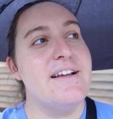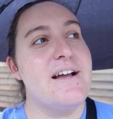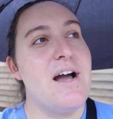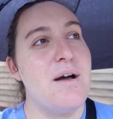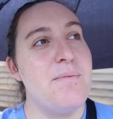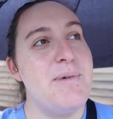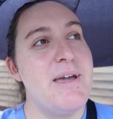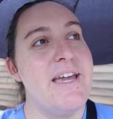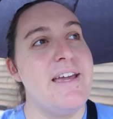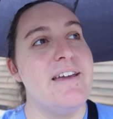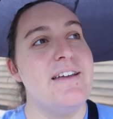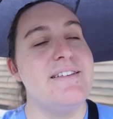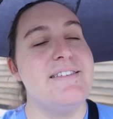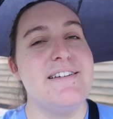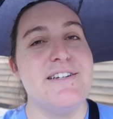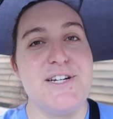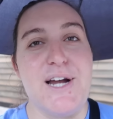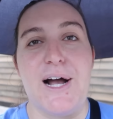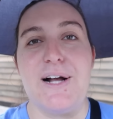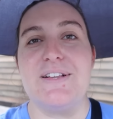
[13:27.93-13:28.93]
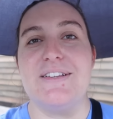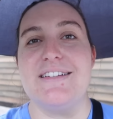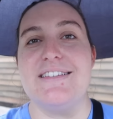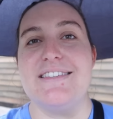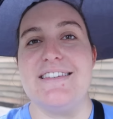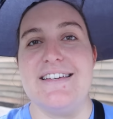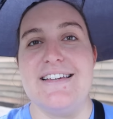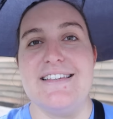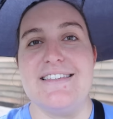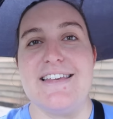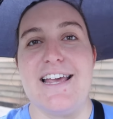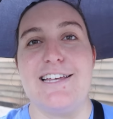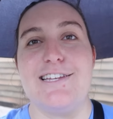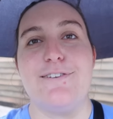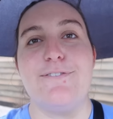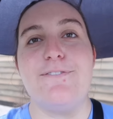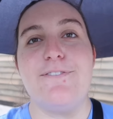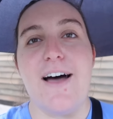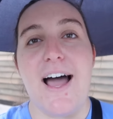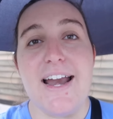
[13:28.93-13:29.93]
coming to Jock Lindsey's
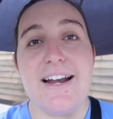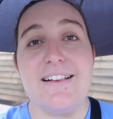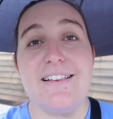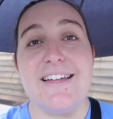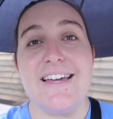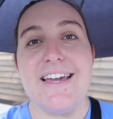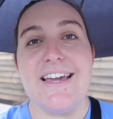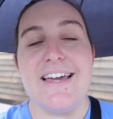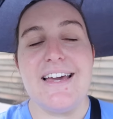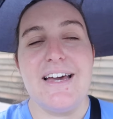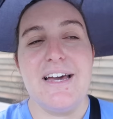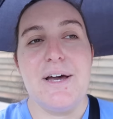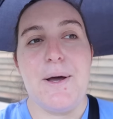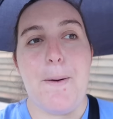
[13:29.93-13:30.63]
has finally